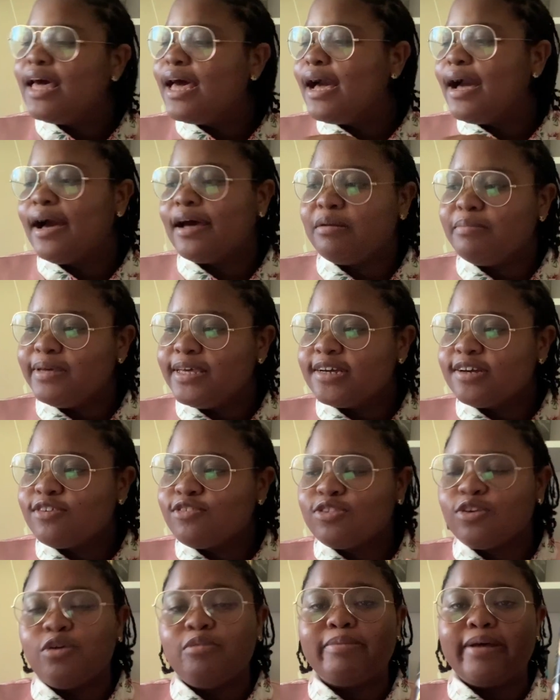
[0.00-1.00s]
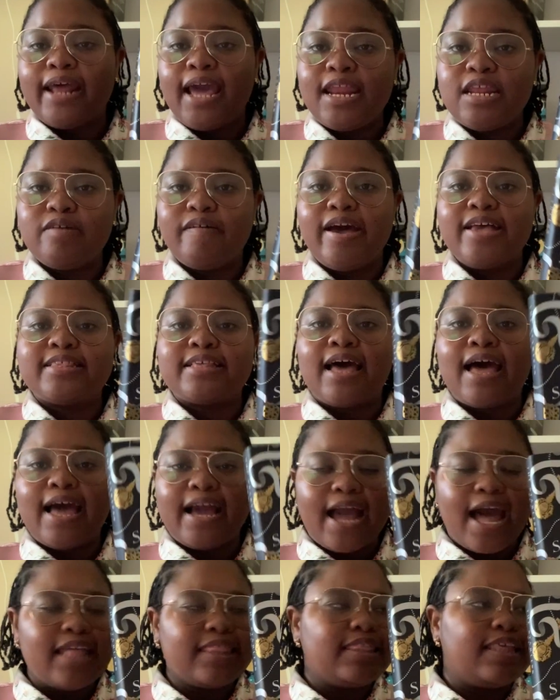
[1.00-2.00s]
Gonna be here soon. But anyways, I
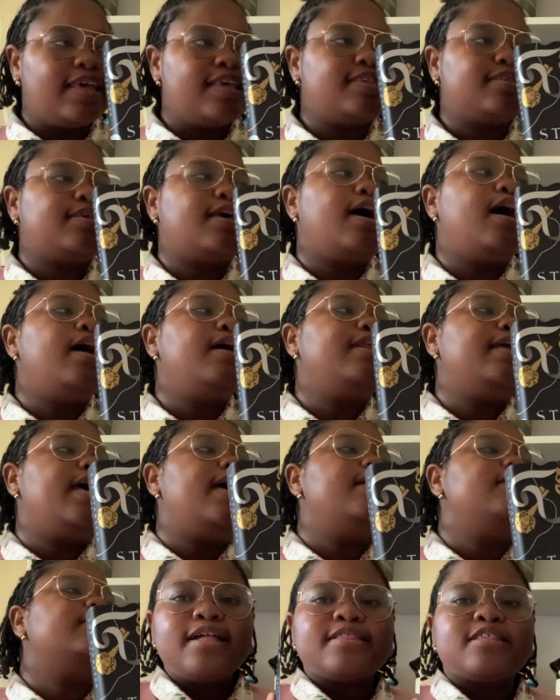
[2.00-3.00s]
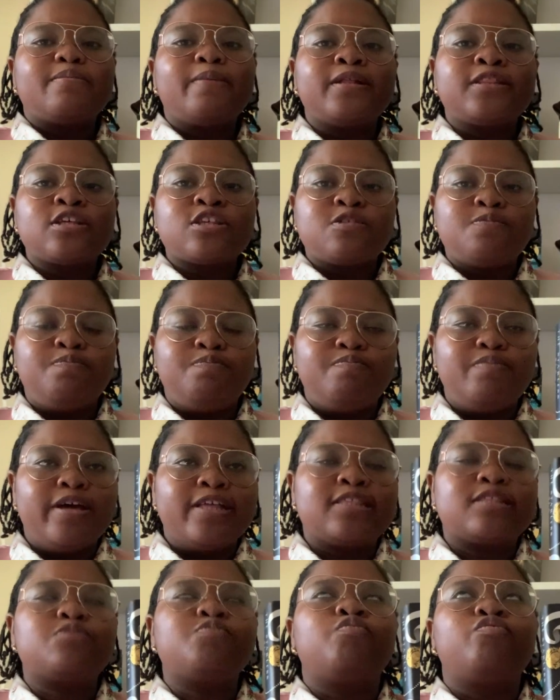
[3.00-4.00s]
got this, and it's about this.
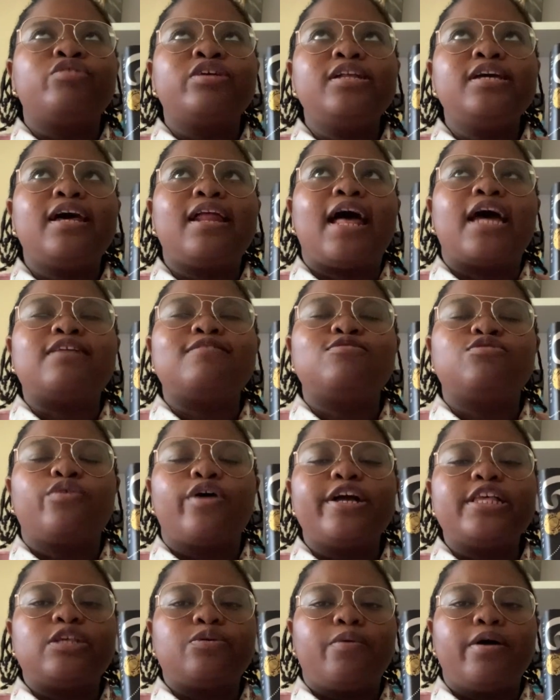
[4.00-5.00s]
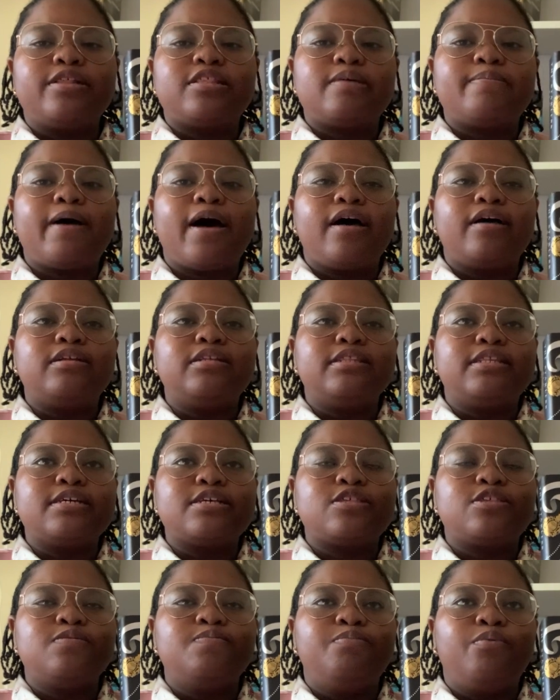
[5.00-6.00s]
It's really a lot of stories. It's about
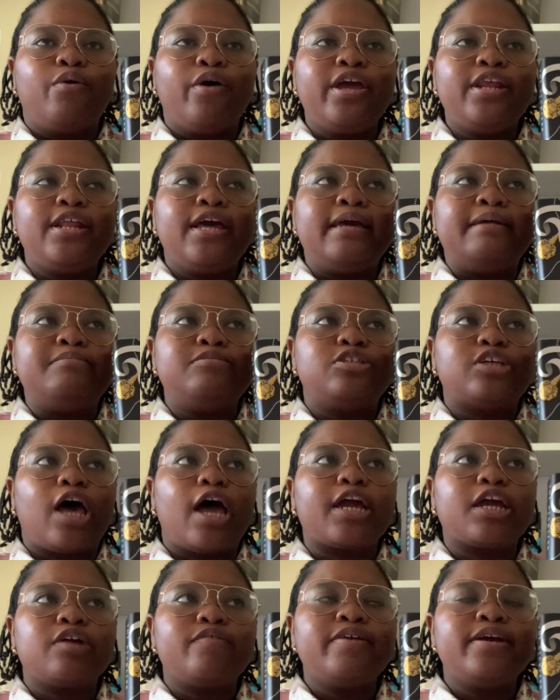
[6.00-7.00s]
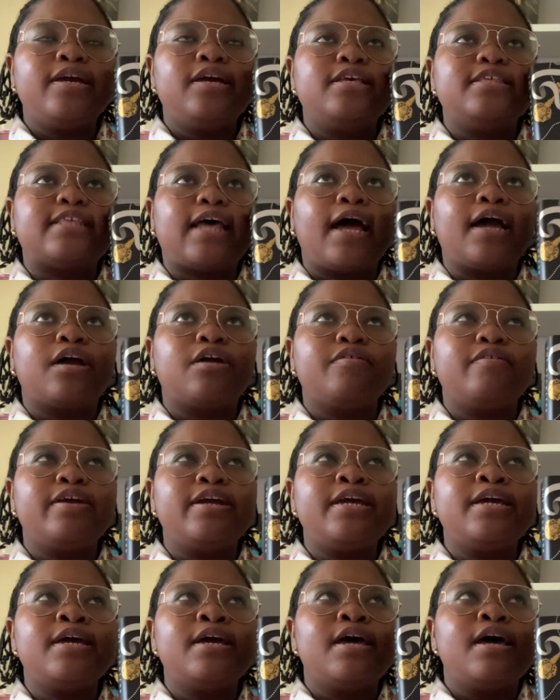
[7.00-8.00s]
this boy named
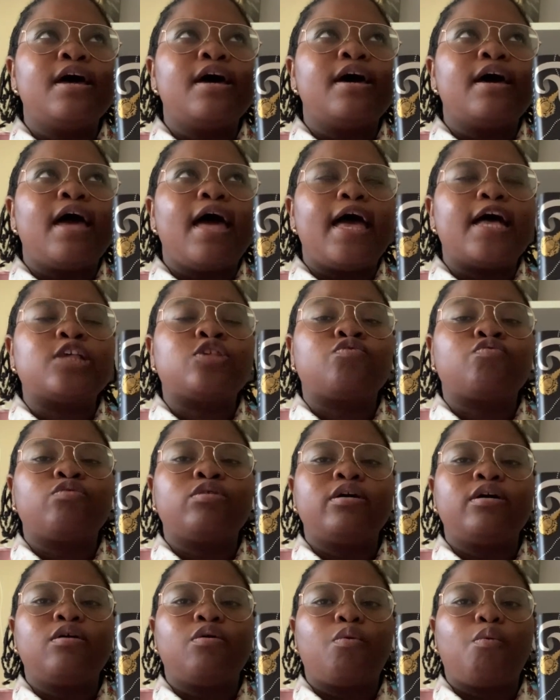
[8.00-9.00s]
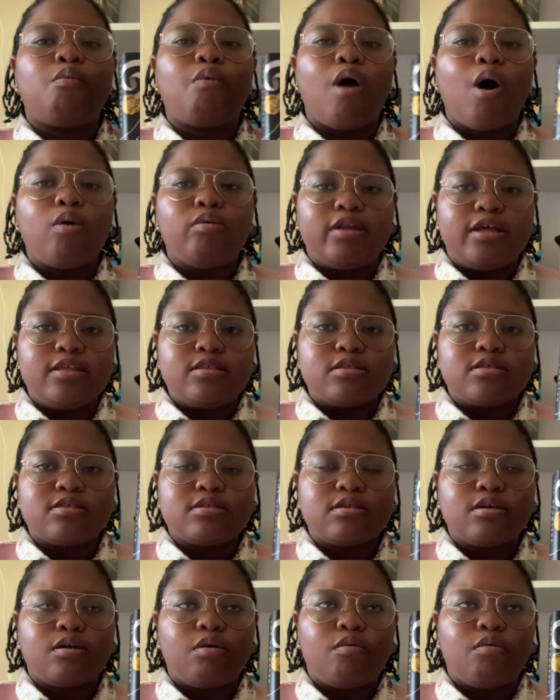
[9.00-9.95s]
Zachary Ezra Rollins,